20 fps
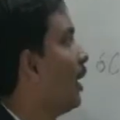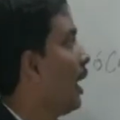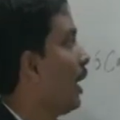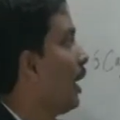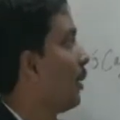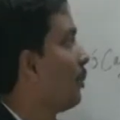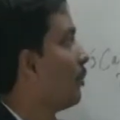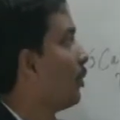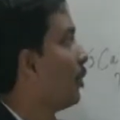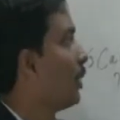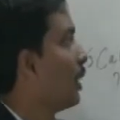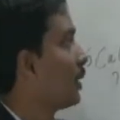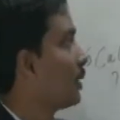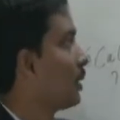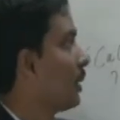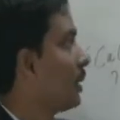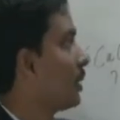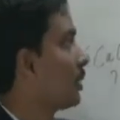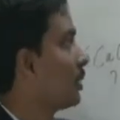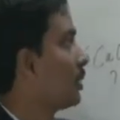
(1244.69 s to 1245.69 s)
and product
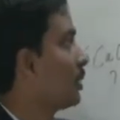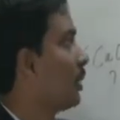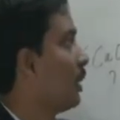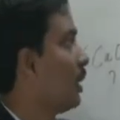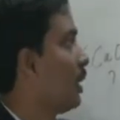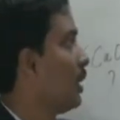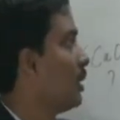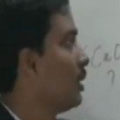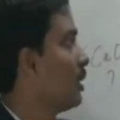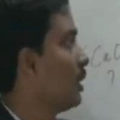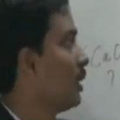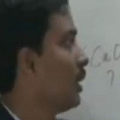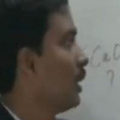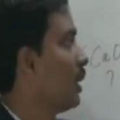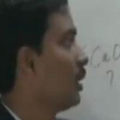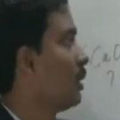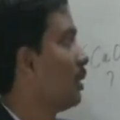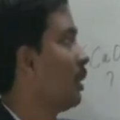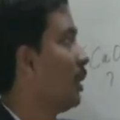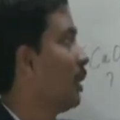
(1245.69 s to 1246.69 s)
is 3
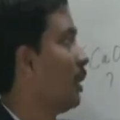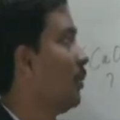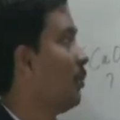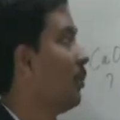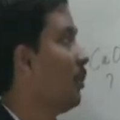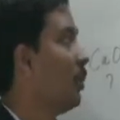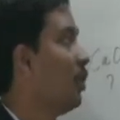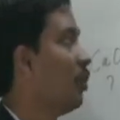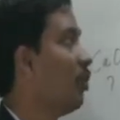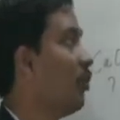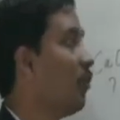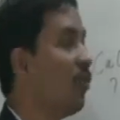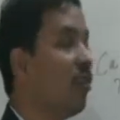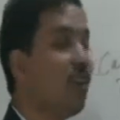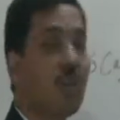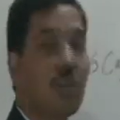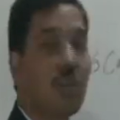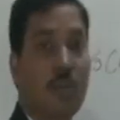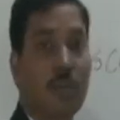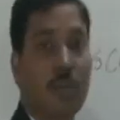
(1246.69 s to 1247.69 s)

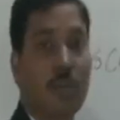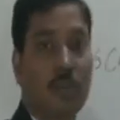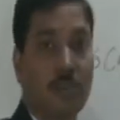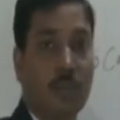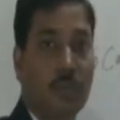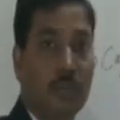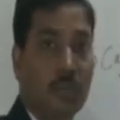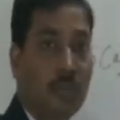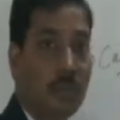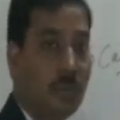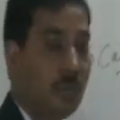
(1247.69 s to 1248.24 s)
Ca3PO4 whole 2.